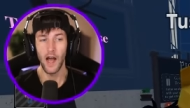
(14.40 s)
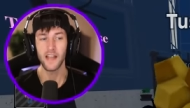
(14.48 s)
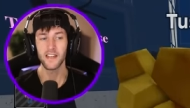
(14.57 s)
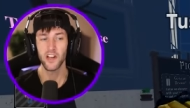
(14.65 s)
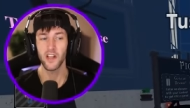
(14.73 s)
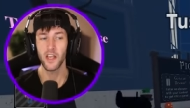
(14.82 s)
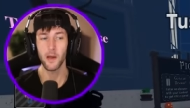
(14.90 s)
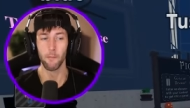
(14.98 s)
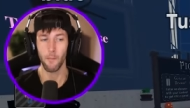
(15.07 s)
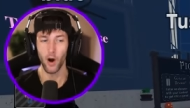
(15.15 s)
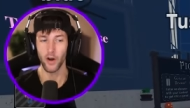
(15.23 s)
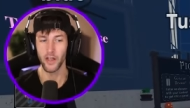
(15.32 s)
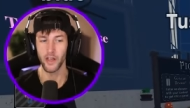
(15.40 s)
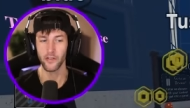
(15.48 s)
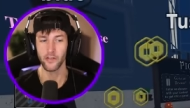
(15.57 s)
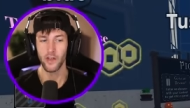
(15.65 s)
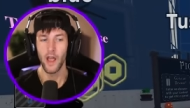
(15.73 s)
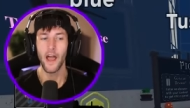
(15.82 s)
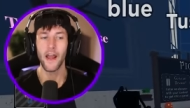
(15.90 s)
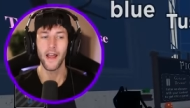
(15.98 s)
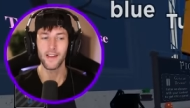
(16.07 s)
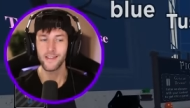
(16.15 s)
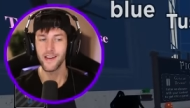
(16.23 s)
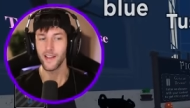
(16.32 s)
I did get Marcus and
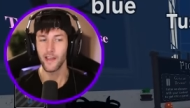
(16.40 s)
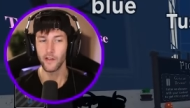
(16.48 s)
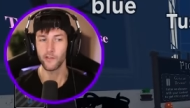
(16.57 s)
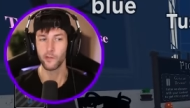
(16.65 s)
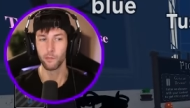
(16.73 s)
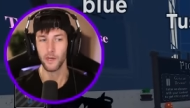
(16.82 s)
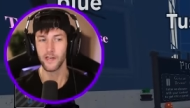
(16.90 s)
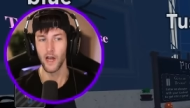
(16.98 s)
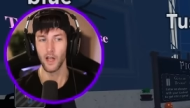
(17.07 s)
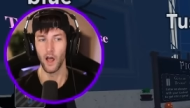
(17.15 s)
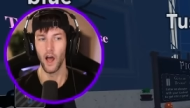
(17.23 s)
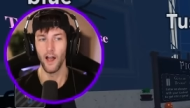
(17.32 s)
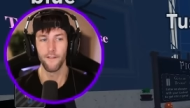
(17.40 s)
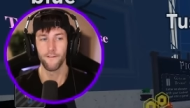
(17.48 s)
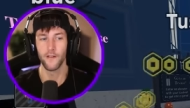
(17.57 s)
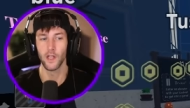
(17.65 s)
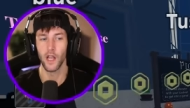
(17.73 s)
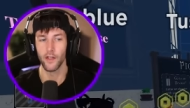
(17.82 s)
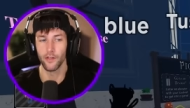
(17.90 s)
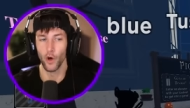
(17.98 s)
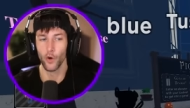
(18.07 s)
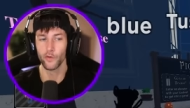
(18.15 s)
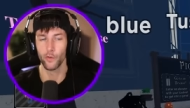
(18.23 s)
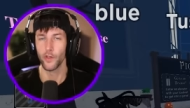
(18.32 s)
I did get Spadella. I feel like
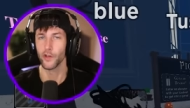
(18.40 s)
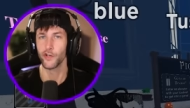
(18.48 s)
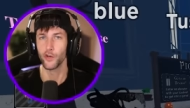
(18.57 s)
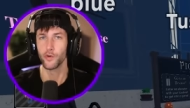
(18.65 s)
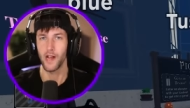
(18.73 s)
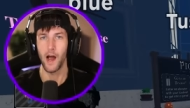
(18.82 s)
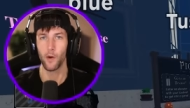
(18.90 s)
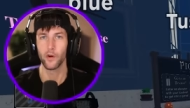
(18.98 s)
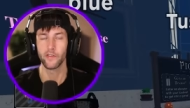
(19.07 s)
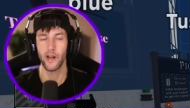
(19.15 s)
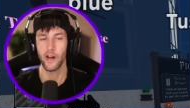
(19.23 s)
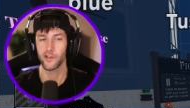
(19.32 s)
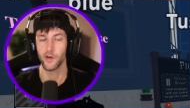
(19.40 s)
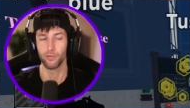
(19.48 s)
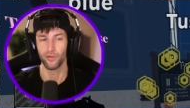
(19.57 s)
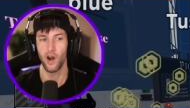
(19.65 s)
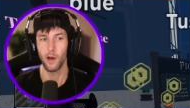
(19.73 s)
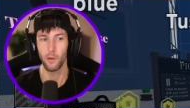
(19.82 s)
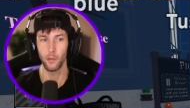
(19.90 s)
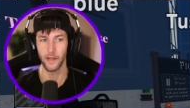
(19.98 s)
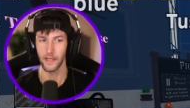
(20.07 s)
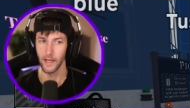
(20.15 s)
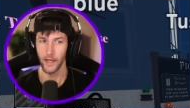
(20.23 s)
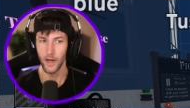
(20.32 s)
those were the two towers that I should
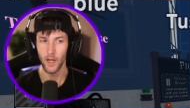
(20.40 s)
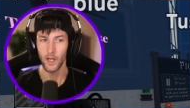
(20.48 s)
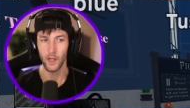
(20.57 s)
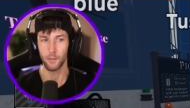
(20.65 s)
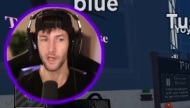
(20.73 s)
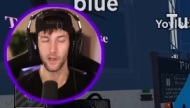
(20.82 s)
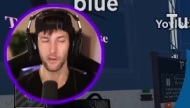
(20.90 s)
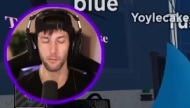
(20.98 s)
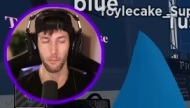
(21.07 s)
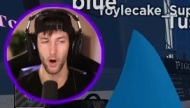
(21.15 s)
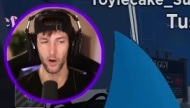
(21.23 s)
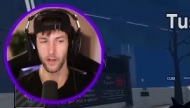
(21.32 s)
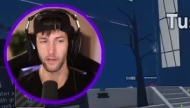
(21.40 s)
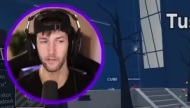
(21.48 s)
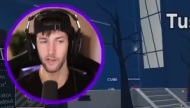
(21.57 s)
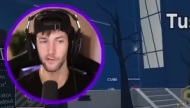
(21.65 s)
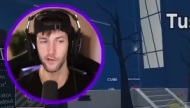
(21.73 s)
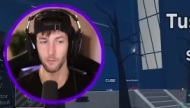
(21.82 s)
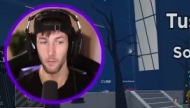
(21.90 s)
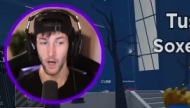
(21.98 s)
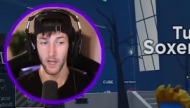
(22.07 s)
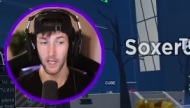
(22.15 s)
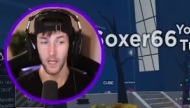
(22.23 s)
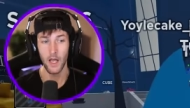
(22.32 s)
probably get because Marcus gives you
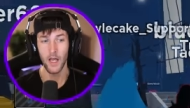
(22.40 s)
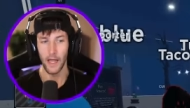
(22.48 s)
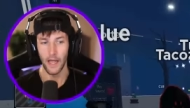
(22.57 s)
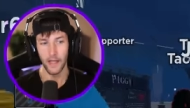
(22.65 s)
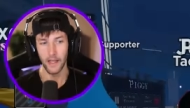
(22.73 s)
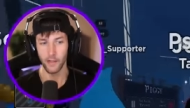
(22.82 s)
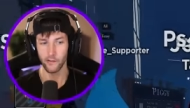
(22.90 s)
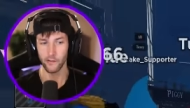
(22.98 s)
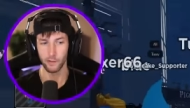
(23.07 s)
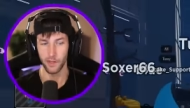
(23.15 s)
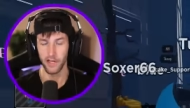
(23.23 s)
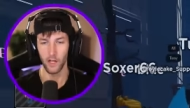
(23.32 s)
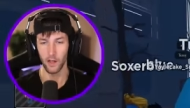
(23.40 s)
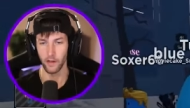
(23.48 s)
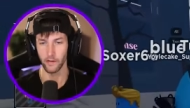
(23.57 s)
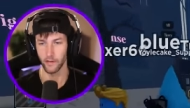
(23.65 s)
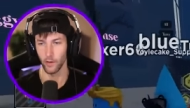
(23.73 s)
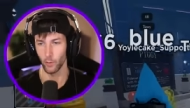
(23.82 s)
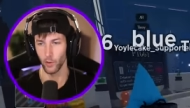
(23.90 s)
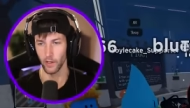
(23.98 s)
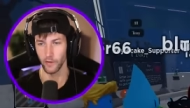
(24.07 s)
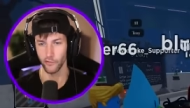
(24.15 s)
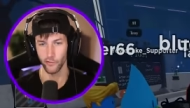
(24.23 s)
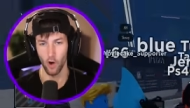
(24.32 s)
money and Spadella is like
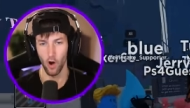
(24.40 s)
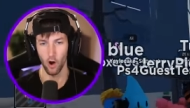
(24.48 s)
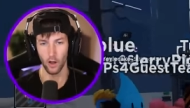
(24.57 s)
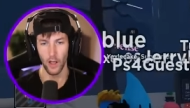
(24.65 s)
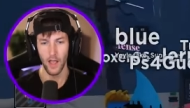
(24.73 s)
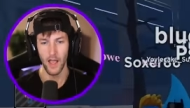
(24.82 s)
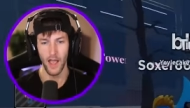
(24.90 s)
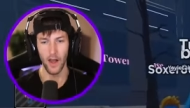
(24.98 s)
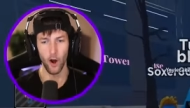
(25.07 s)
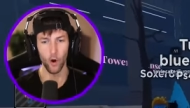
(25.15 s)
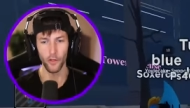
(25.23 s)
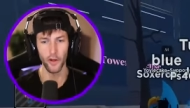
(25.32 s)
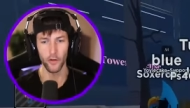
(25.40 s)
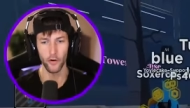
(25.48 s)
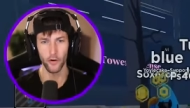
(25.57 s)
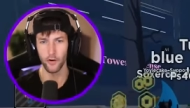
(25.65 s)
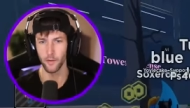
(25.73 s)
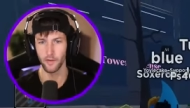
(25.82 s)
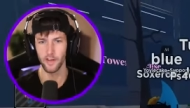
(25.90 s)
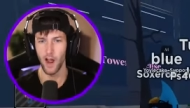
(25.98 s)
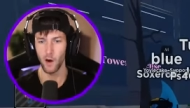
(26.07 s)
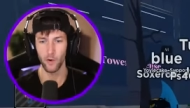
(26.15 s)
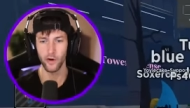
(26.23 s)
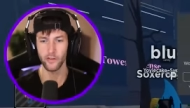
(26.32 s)
really strong. And all the other
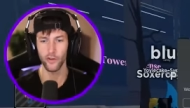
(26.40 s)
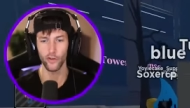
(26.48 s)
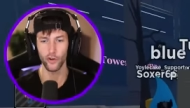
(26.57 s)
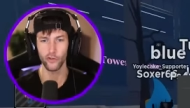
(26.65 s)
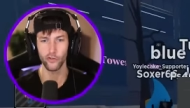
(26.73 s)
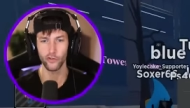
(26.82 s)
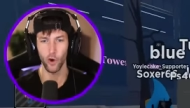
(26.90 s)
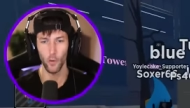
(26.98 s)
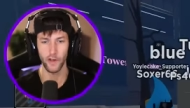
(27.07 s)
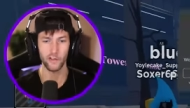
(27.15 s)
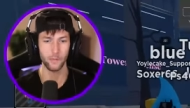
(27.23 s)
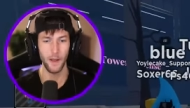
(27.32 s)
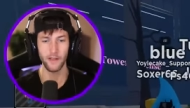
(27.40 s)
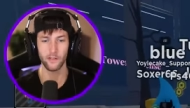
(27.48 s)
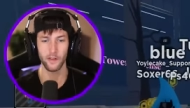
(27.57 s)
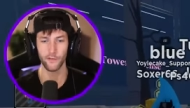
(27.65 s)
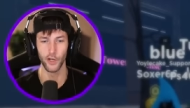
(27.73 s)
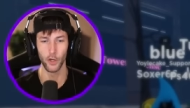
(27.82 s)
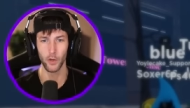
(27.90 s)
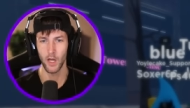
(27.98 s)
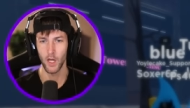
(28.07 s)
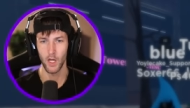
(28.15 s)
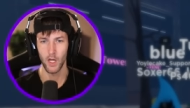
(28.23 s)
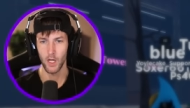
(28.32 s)
towers, they're so expensive, dude.